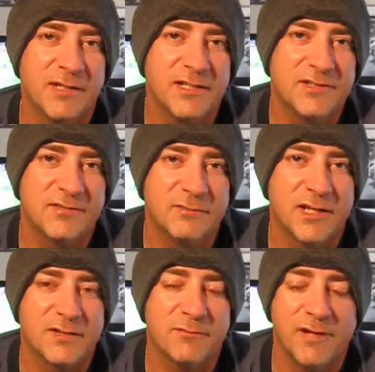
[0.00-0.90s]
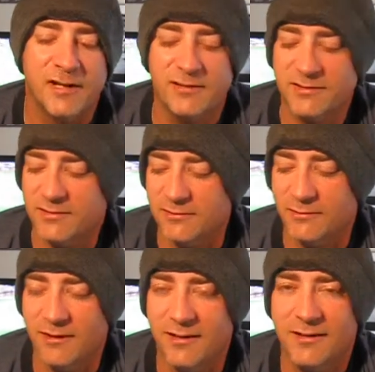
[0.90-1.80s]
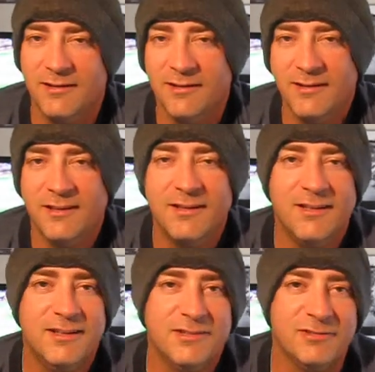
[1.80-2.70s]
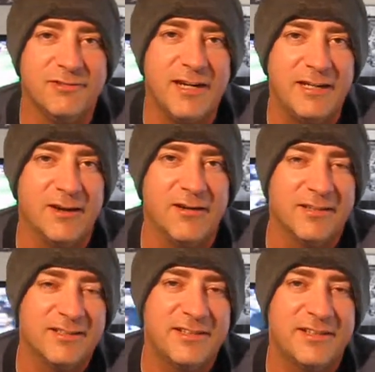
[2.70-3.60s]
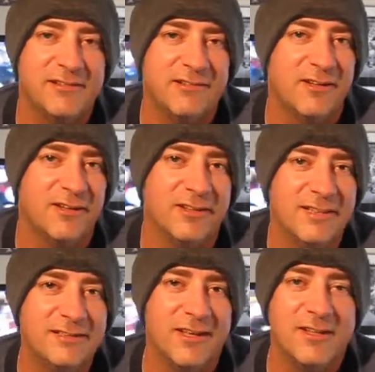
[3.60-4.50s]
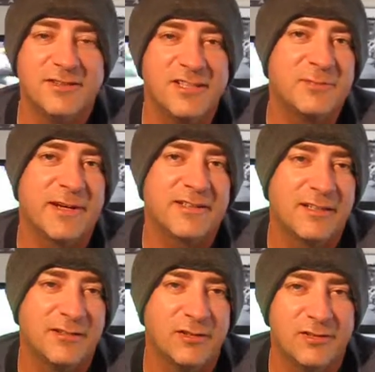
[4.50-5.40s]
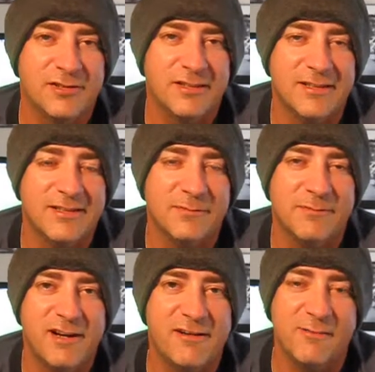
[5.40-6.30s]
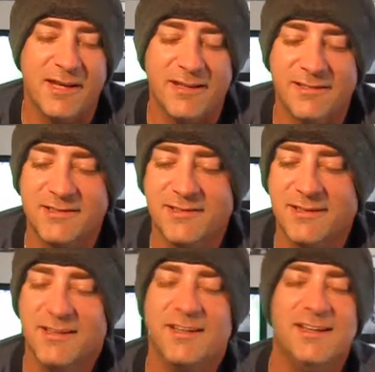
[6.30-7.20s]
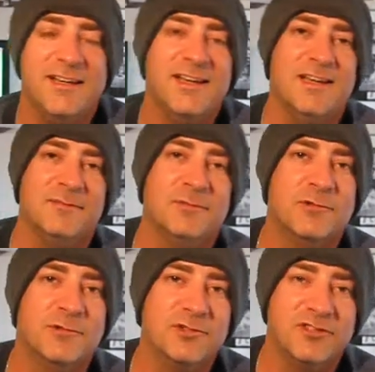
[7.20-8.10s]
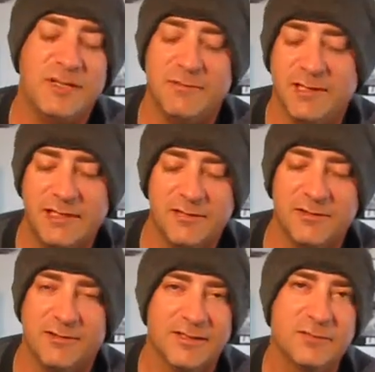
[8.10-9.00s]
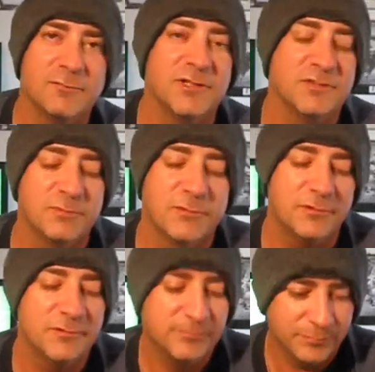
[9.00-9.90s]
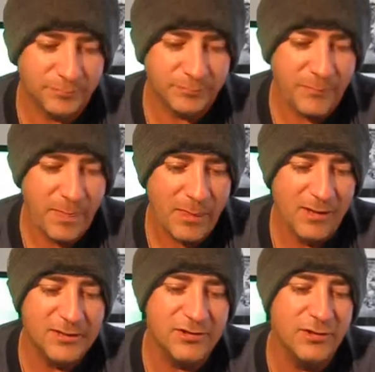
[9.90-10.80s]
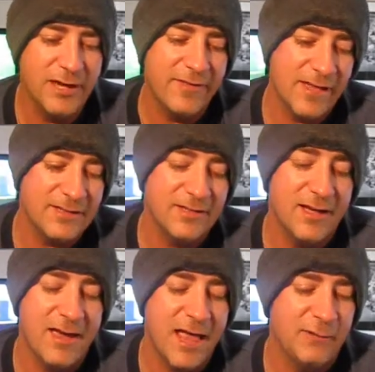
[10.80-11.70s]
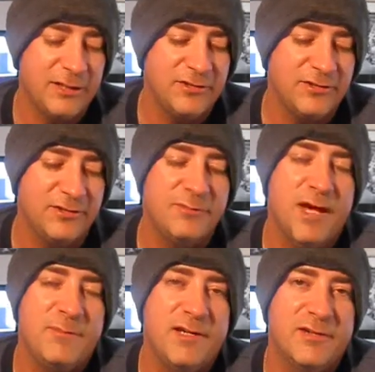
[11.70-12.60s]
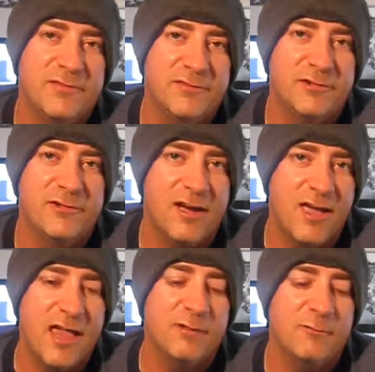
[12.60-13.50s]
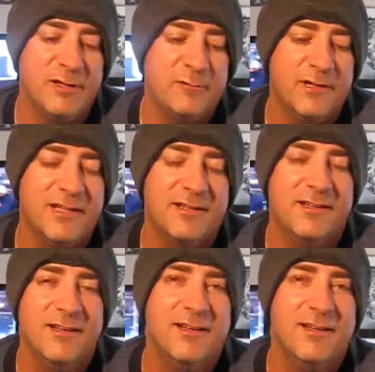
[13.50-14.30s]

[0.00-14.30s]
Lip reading: place for Michael Myers to rain all this terror on these unsuspecting nurses and paramedics and poor Jamie Lee Curtis once more. So yeah, that's Halloween 2, my pick for Halloween week.